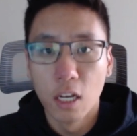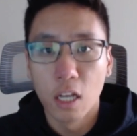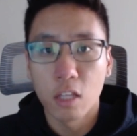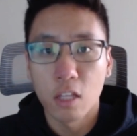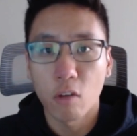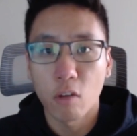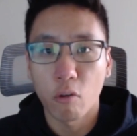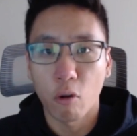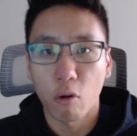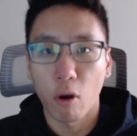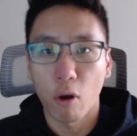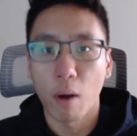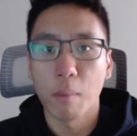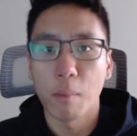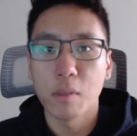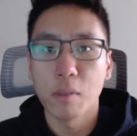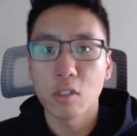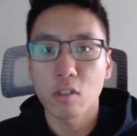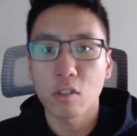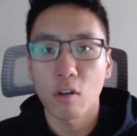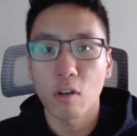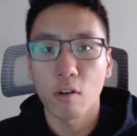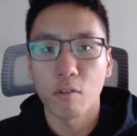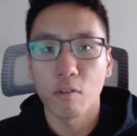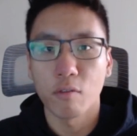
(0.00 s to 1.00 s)
the
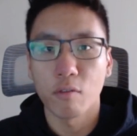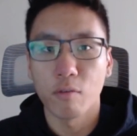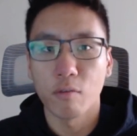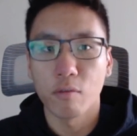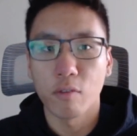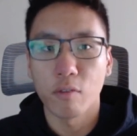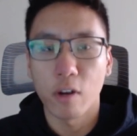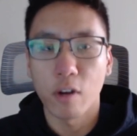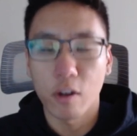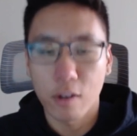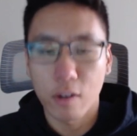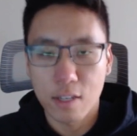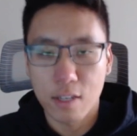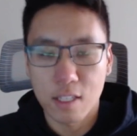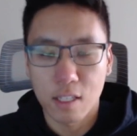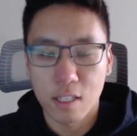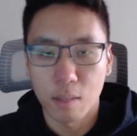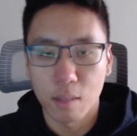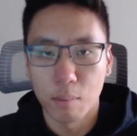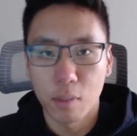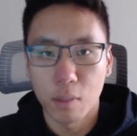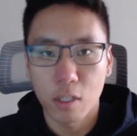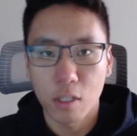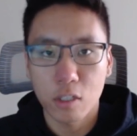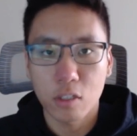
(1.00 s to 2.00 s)
requirements are very
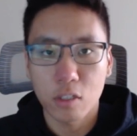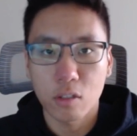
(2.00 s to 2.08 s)
similar.